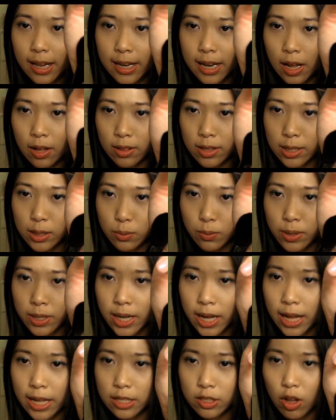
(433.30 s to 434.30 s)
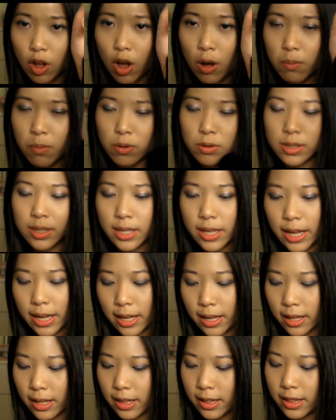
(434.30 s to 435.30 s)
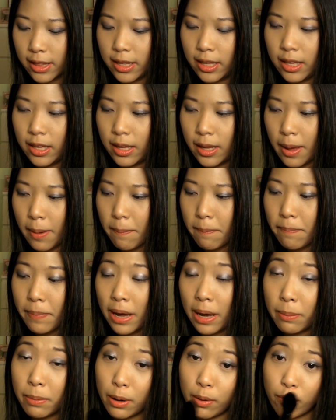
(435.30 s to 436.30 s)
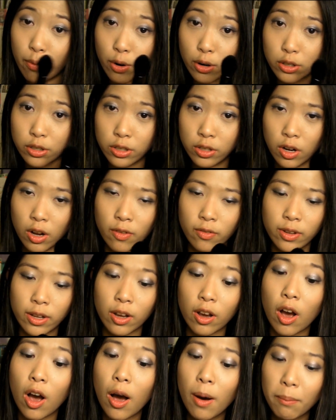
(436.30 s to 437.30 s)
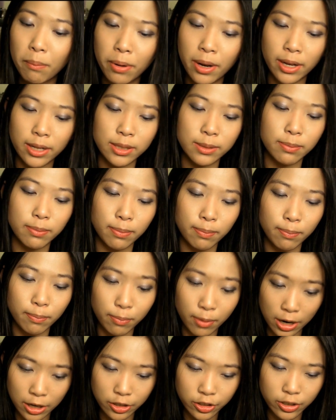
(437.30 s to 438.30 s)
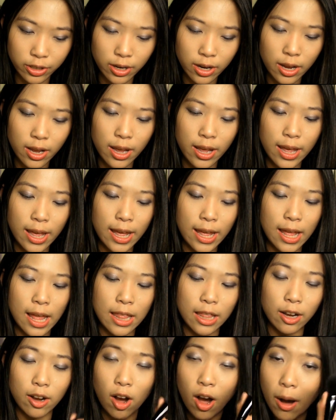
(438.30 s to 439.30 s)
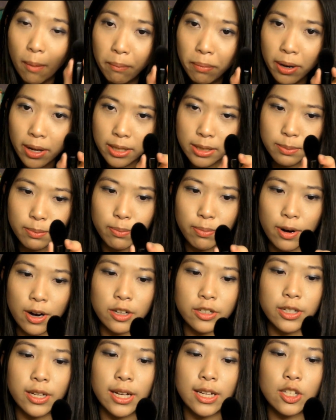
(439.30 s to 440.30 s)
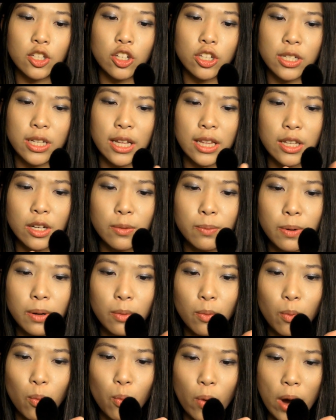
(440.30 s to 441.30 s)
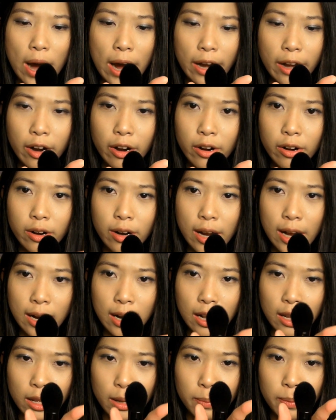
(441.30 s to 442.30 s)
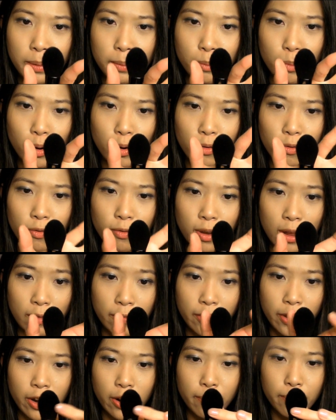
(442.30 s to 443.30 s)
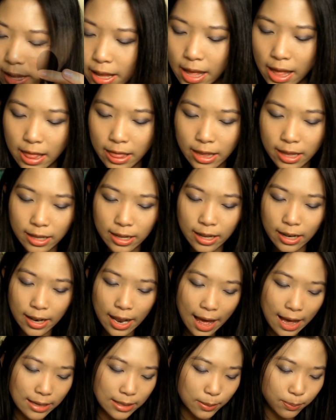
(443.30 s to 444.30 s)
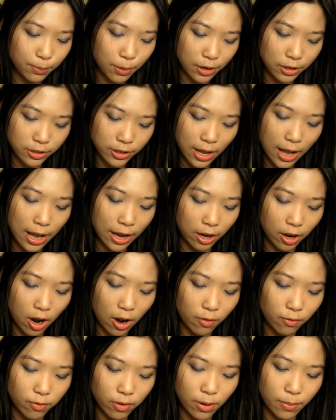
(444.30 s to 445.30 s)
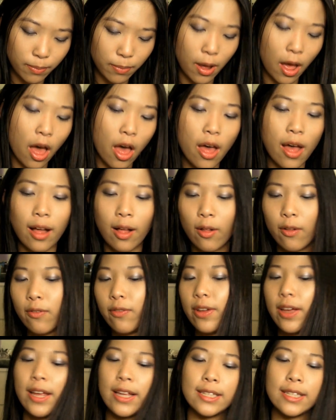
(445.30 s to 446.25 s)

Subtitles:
Now this one is almost like the baby version of the complex brush. The complex brush is just a little bit wider and a little bit more fluffier. But then the last brush that I got from e.l.f.